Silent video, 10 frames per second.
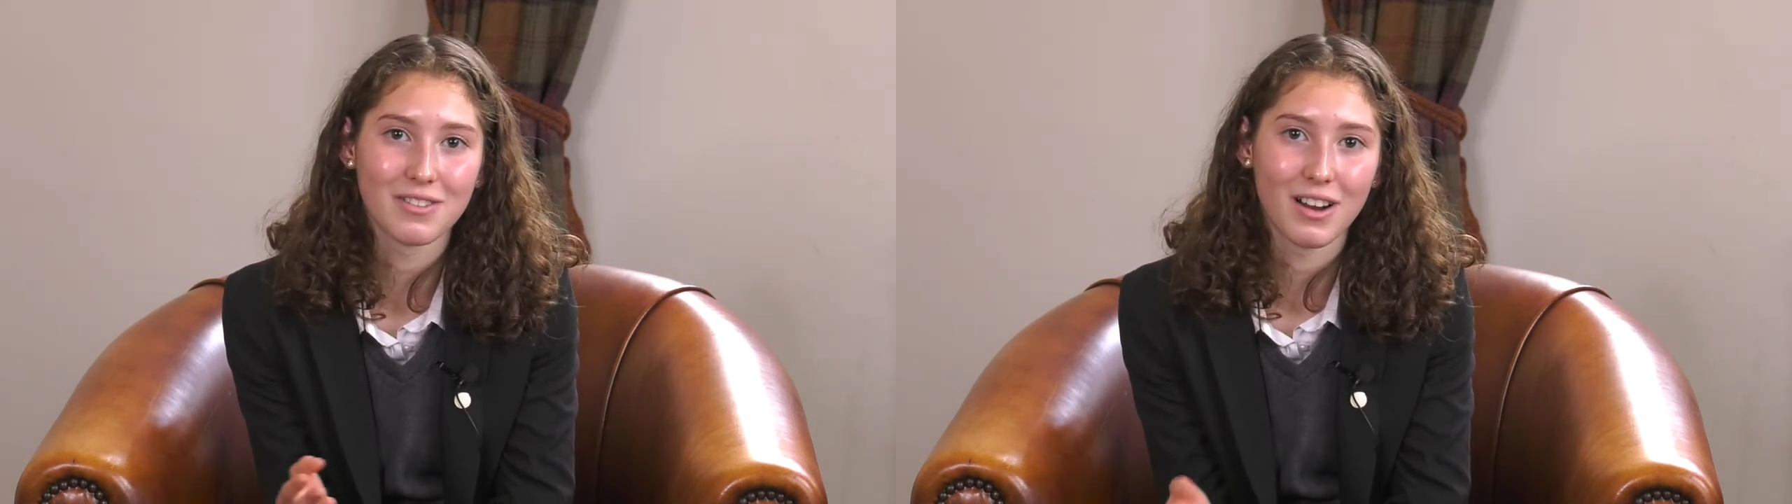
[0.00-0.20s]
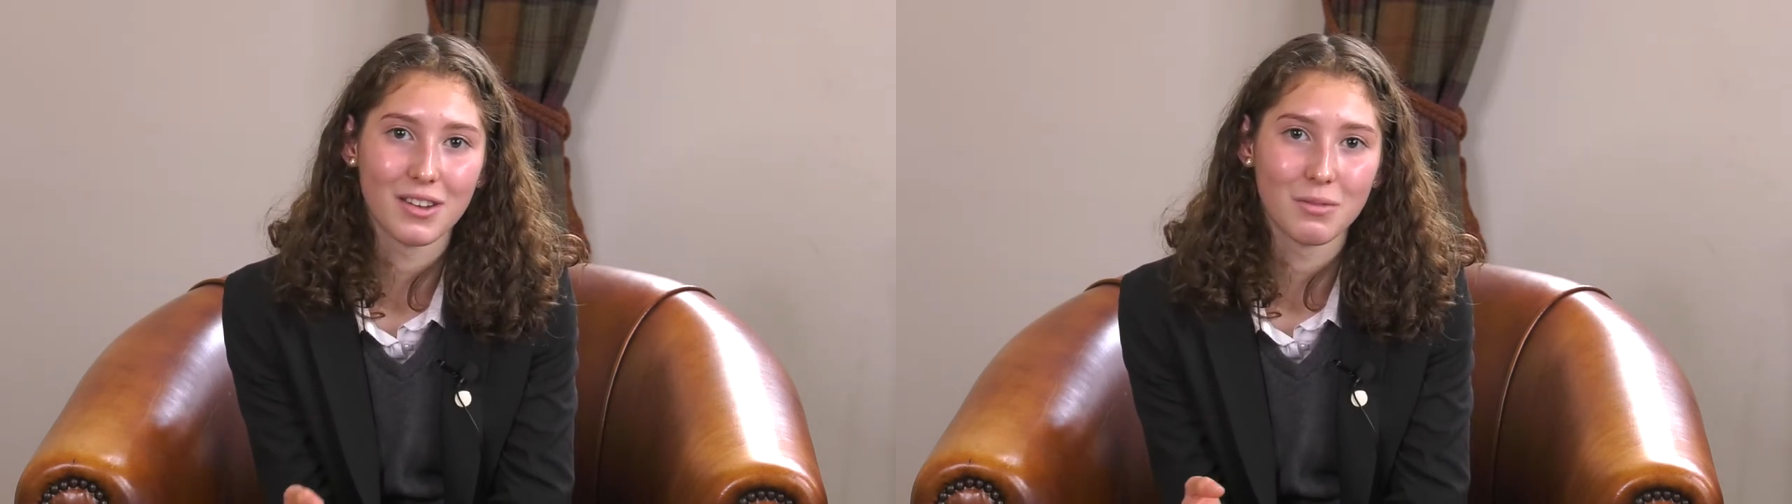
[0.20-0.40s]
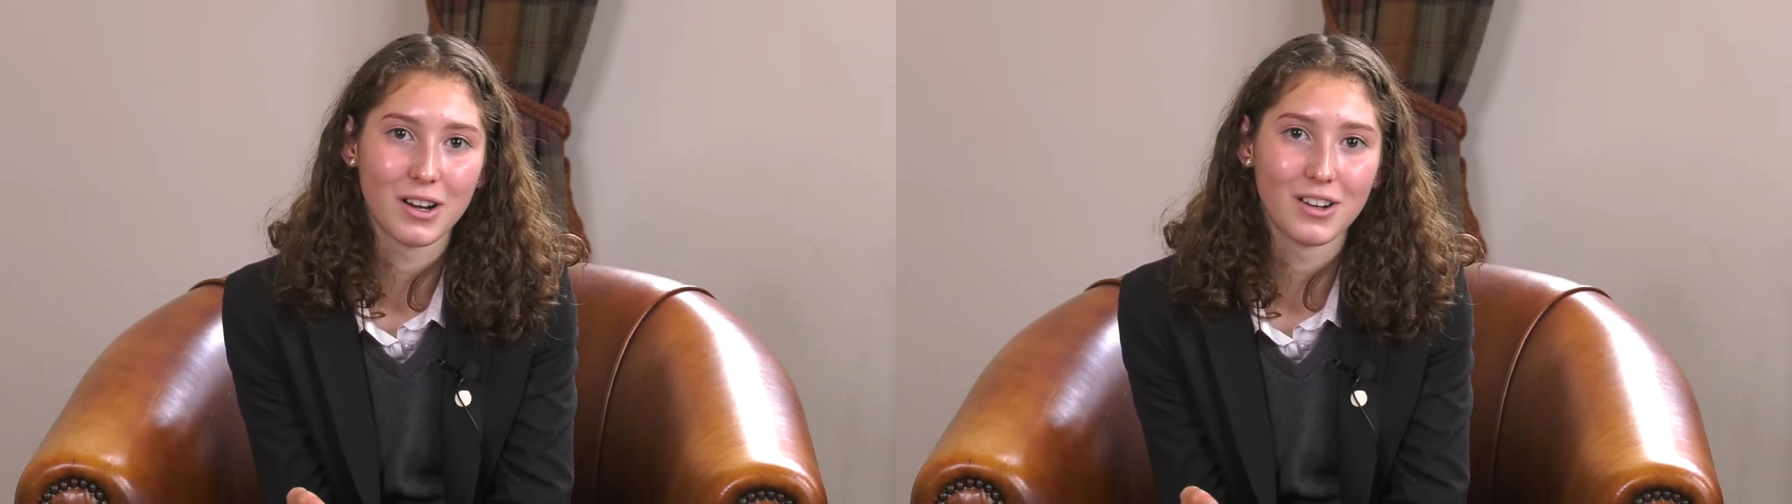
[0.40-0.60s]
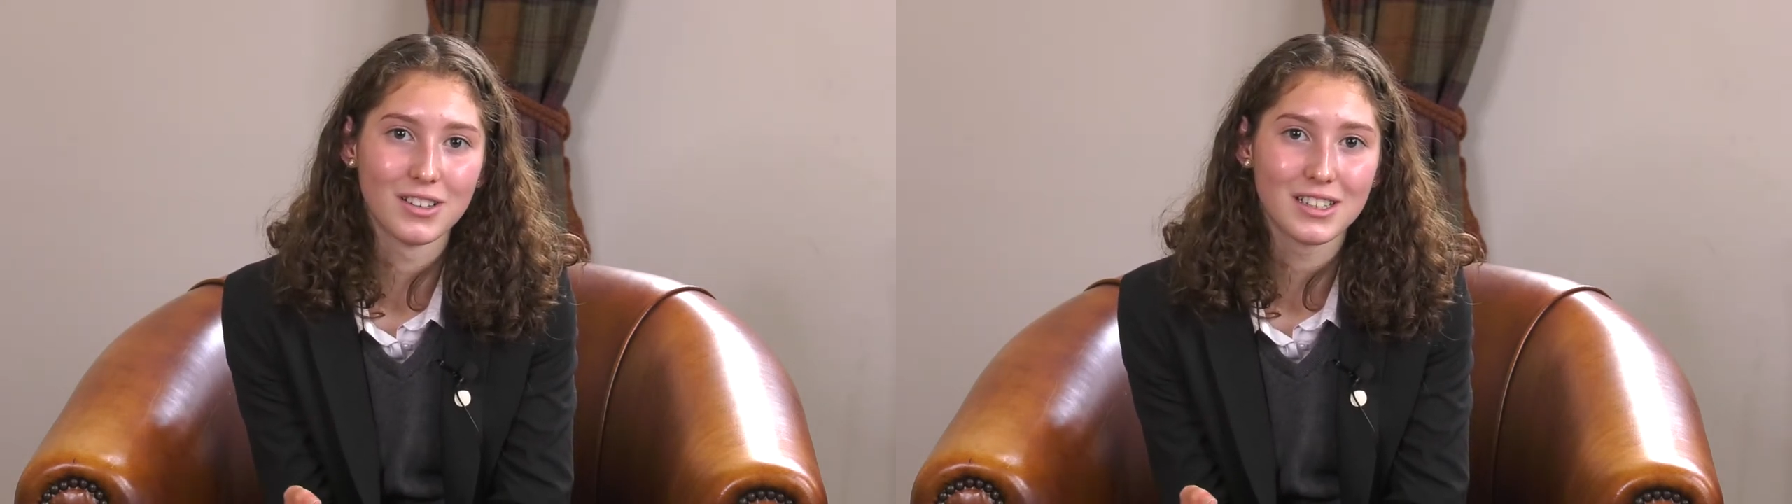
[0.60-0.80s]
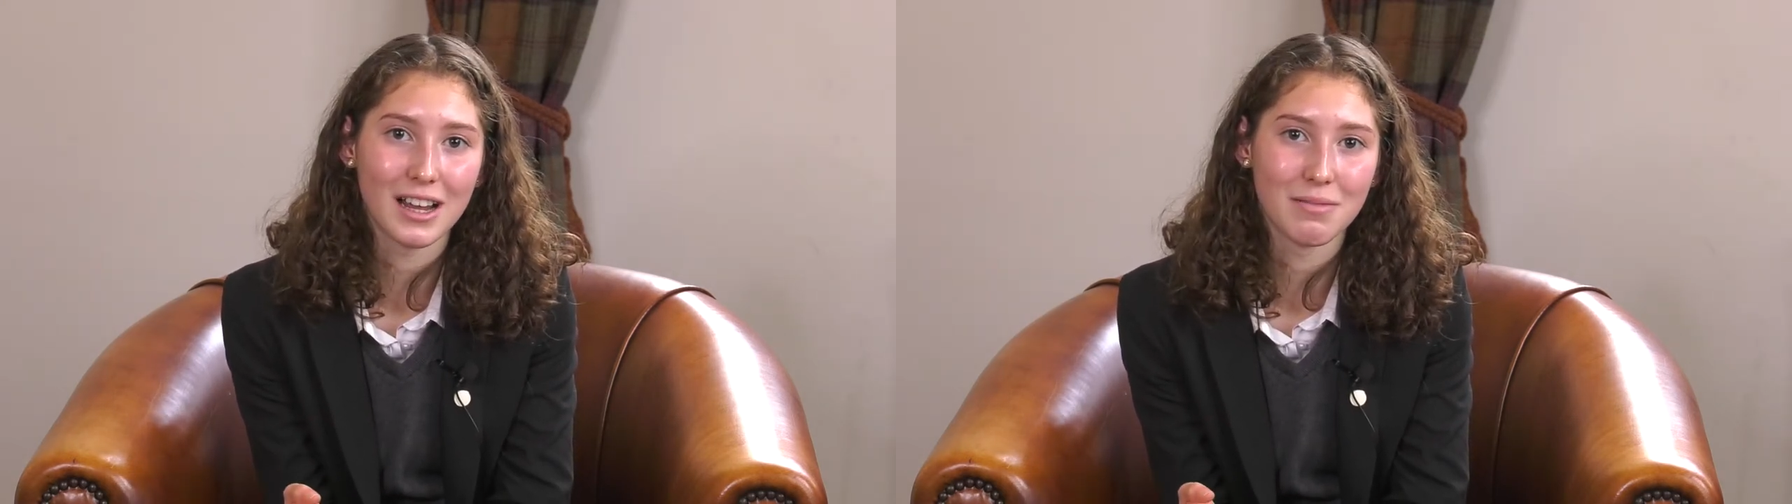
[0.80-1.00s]
around the
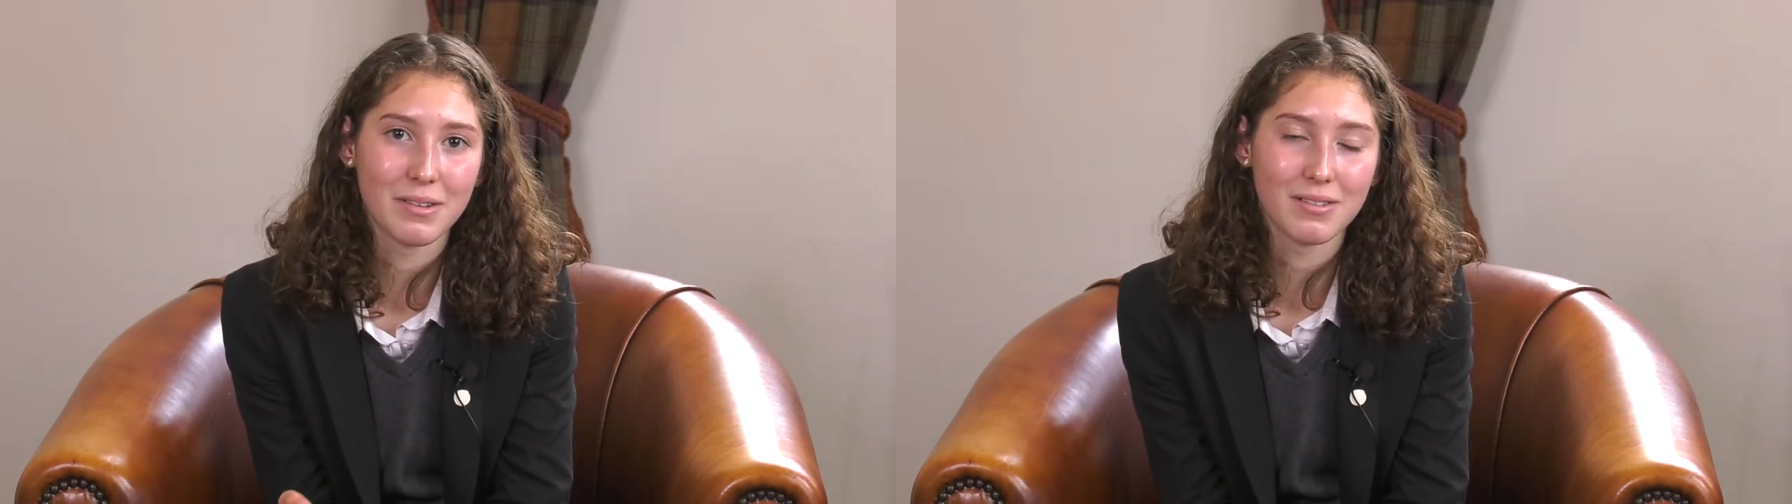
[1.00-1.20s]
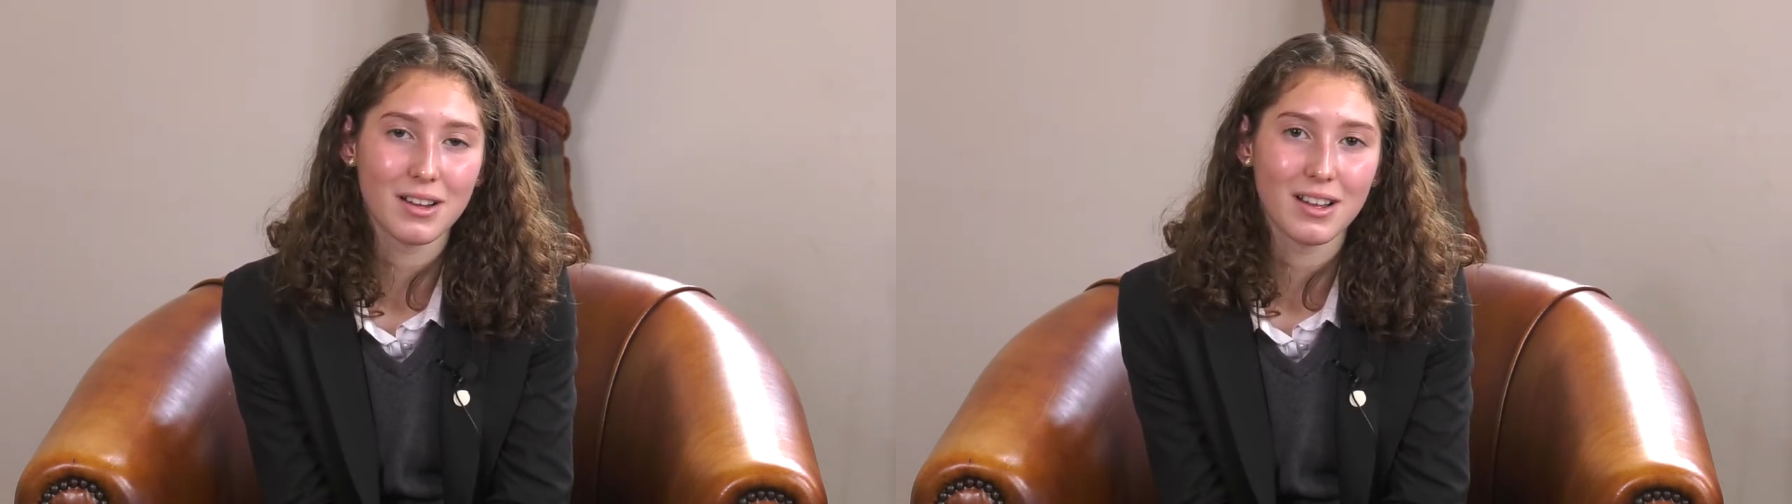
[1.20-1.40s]
world and